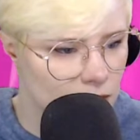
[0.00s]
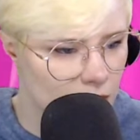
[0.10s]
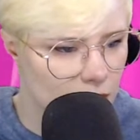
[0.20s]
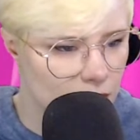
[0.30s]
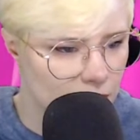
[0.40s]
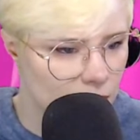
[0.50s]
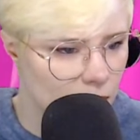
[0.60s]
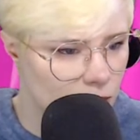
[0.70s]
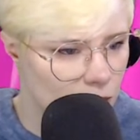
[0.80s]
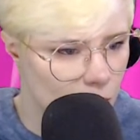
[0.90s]
and I can
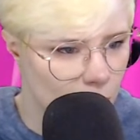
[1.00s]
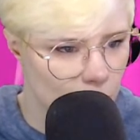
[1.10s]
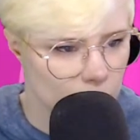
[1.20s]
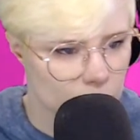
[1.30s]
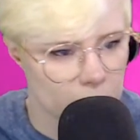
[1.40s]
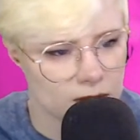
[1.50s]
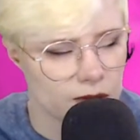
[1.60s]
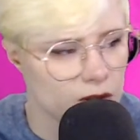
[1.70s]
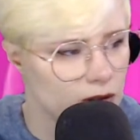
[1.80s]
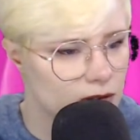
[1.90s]
also
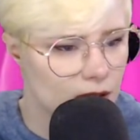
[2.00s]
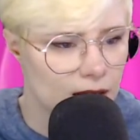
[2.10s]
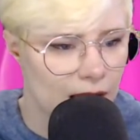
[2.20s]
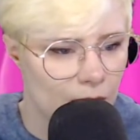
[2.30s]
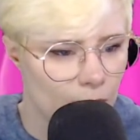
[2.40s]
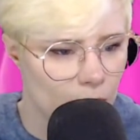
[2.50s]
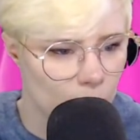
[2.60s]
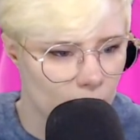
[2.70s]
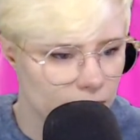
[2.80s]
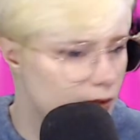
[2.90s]
specifically set how I
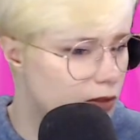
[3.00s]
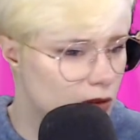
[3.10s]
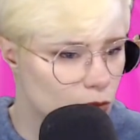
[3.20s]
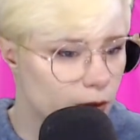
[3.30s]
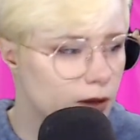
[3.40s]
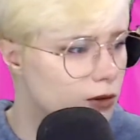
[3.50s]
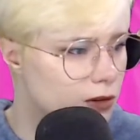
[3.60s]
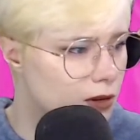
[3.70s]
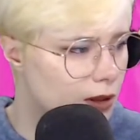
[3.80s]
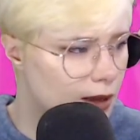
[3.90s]
want even these wrinkles
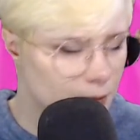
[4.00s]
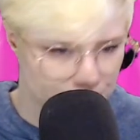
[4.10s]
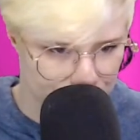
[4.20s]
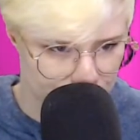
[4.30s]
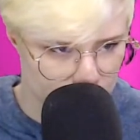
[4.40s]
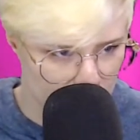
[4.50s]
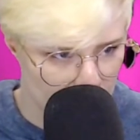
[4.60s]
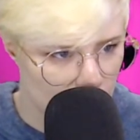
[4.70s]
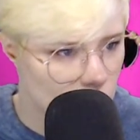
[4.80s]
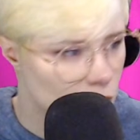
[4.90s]
to lay.
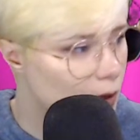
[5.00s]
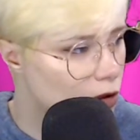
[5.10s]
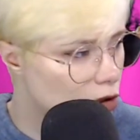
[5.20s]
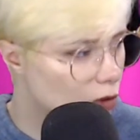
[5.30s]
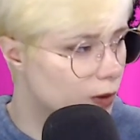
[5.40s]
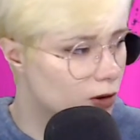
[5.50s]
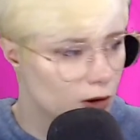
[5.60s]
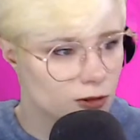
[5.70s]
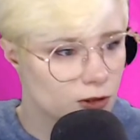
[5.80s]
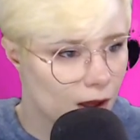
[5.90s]
Just make sure when you're
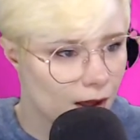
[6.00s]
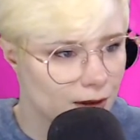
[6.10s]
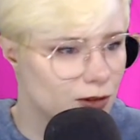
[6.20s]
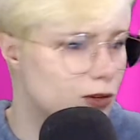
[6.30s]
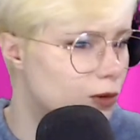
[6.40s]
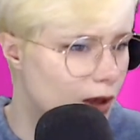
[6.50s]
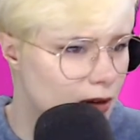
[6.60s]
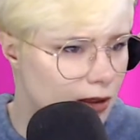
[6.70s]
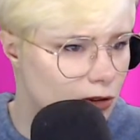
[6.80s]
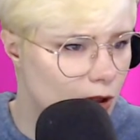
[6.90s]
all done to kind
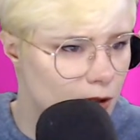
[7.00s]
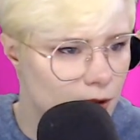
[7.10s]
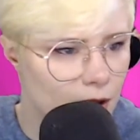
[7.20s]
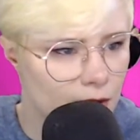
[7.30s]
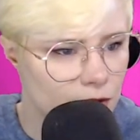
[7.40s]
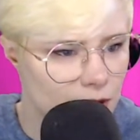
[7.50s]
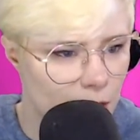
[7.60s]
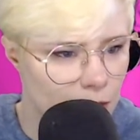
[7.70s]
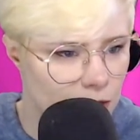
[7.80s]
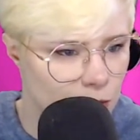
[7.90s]
of like toggle it off, see
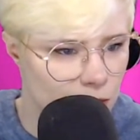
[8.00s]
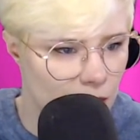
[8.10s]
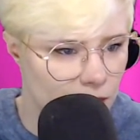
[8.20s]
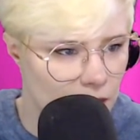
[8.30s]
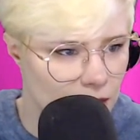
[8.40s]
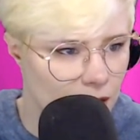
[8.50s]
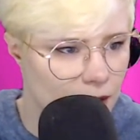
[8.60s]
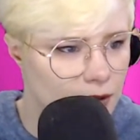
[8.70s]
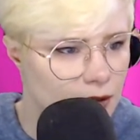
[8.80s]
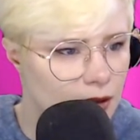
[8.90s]
how it looks without that
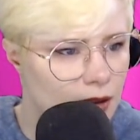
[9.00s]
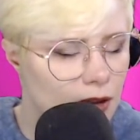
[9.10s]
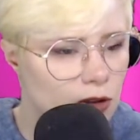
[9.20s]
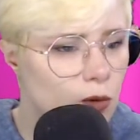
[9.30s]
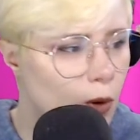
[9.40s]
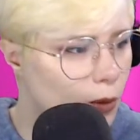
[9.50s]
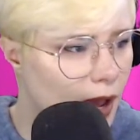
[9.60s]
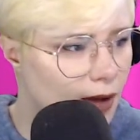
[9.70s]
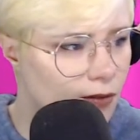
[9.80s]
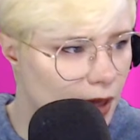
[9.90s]
line. You won't
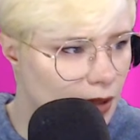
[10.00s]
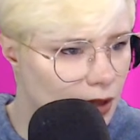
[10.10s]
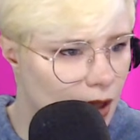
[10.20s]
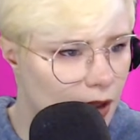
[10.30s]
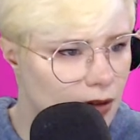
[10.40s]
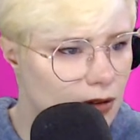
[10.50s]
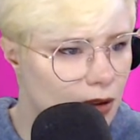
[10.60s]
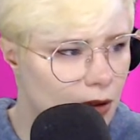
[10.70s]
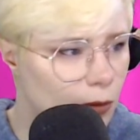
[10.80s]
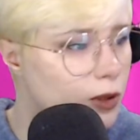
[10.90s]
have that line
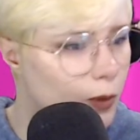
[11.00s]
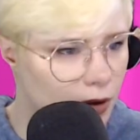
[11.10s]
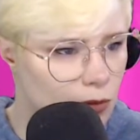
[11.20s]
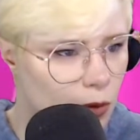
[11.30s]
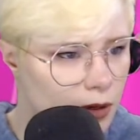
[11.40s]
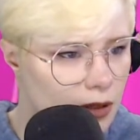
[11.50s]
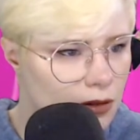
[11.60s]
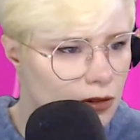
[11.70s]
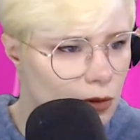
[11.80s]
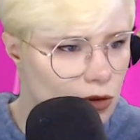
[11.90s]
when you export it,
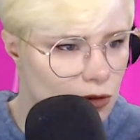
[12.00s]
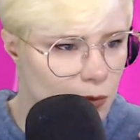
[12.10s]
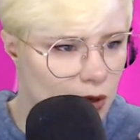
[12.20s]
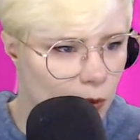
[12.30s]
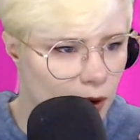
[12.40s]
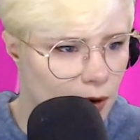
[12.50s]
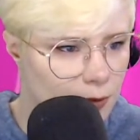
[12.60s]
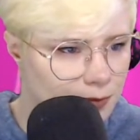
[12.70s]
so just be aware.